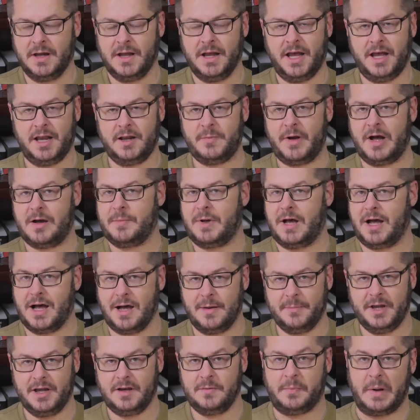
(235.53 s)
and about
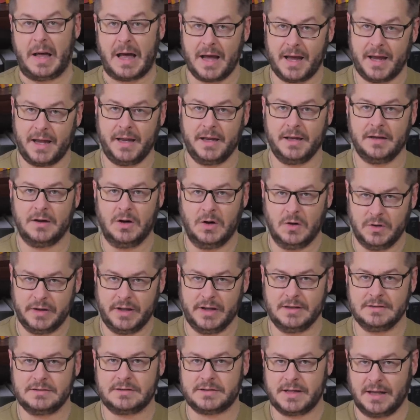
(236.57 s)
Muhammad buying,
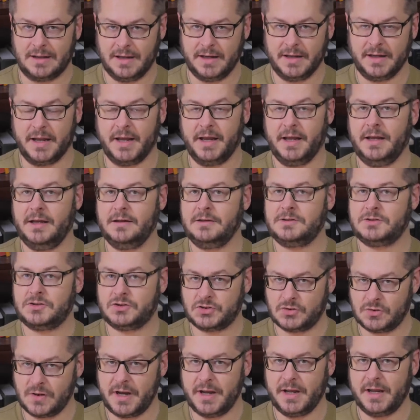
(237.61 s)
owning, selling, and
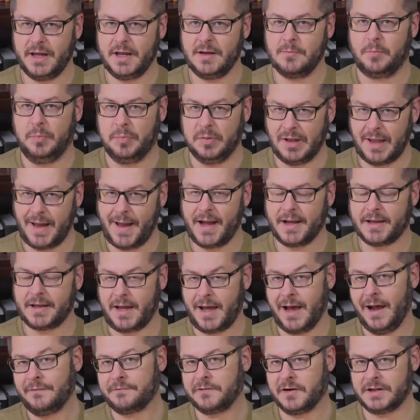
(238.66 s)
trading black
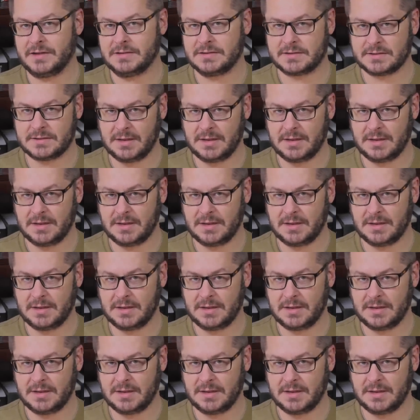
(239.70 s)
African